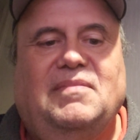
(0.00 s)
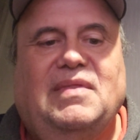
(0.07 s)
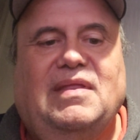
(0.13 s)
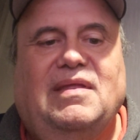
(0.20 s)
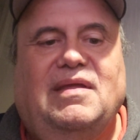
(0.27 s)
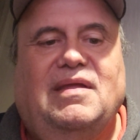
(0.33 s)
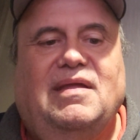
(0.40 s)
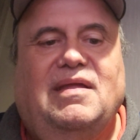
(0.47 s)

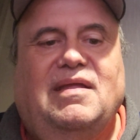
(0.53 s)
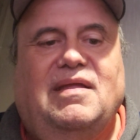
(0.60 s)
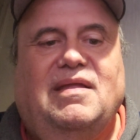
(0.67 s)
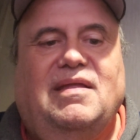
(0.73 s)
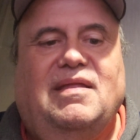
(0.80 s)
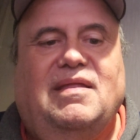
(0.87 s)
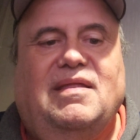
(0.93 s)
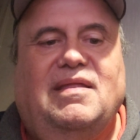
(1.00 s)

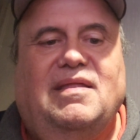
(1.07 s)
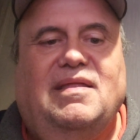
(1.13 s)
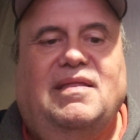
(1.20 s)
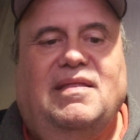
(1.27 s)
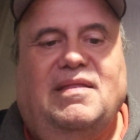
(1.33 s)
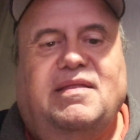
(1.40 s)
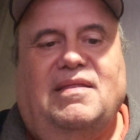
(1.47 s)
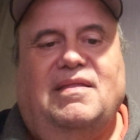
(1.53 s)

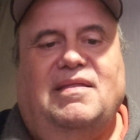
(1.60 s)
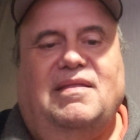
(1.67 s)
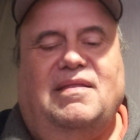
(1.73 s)
(no one is talking)